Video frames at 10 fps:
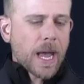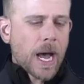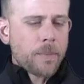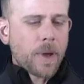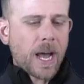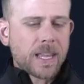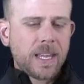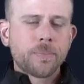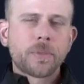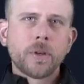I
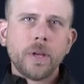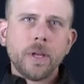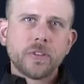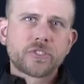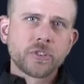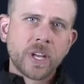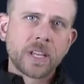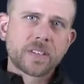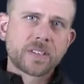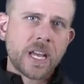keep the
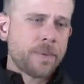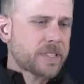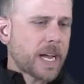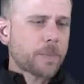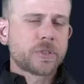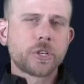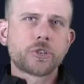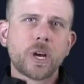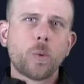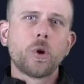sling in the same exact
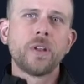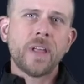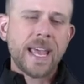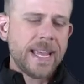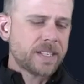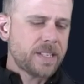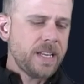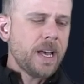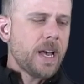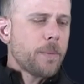position I would in the
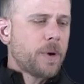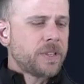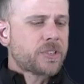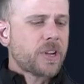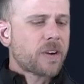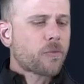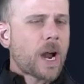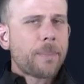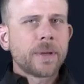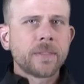hasty, but instead of
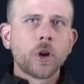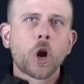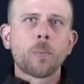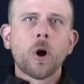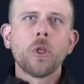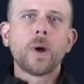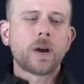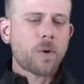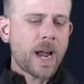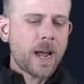wrapping the arm all the way
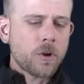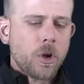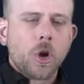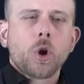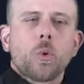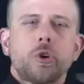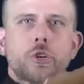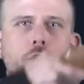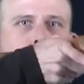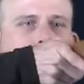around, we're
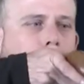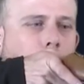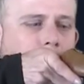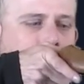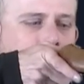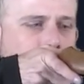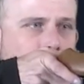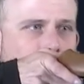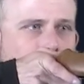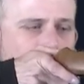just throwing
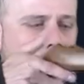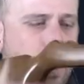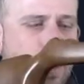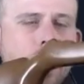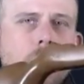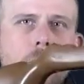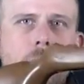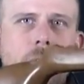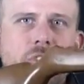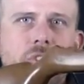
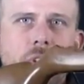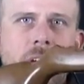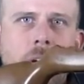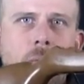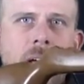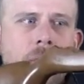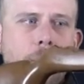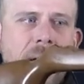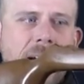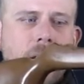this sling around
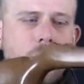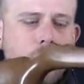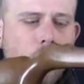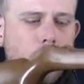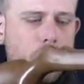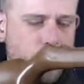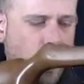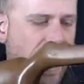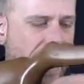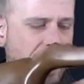the back of the shoulder. So
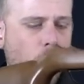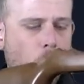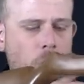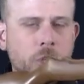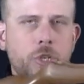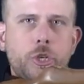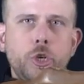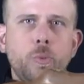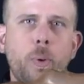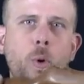we're adding 1,
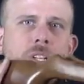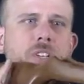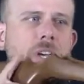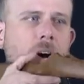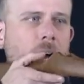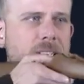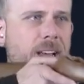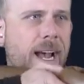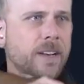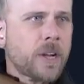2 points of
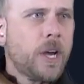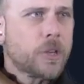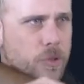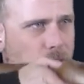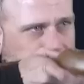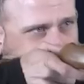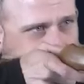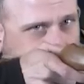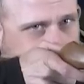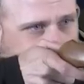contact, so it's a
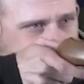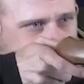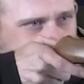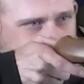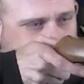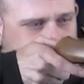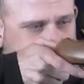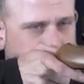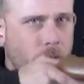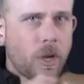very quick
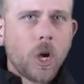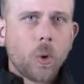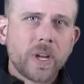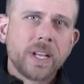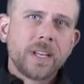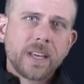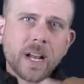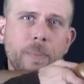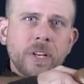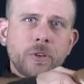acquisition. We can get
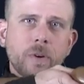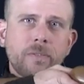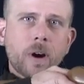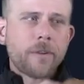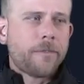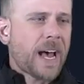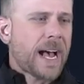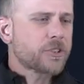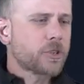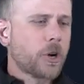up into it very
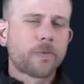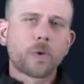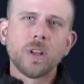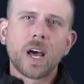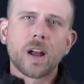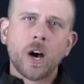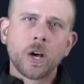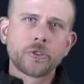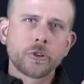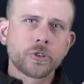fast, so for a lot of
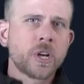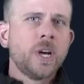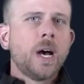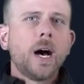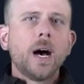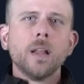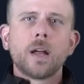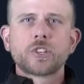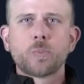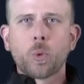hunters, a
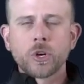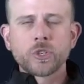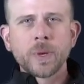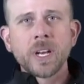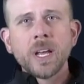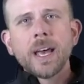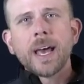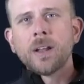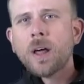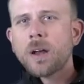lot of sportsmen,
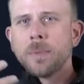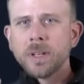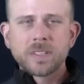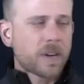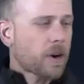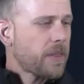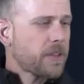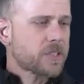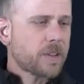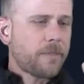and a lot of military,
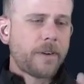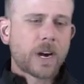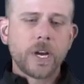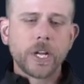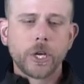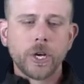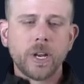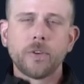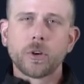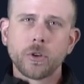this is a very
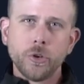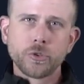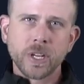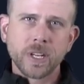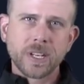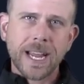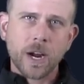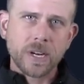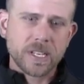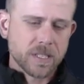good, if you're using a
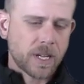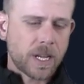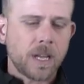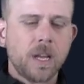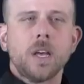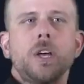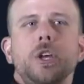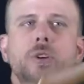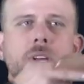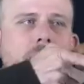carry sling,
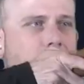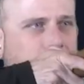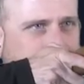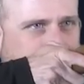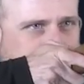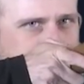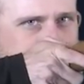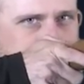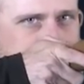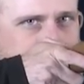you can get into this
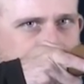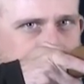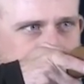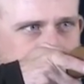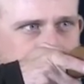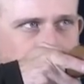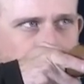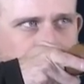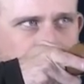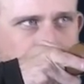very fast, and
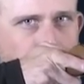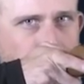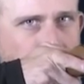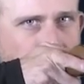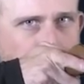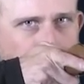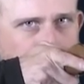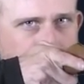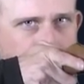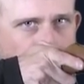will give you a lot
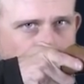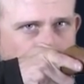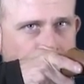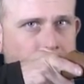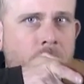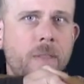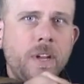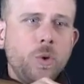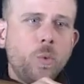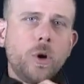more support
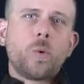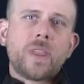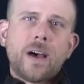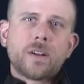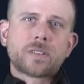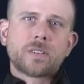than you would without a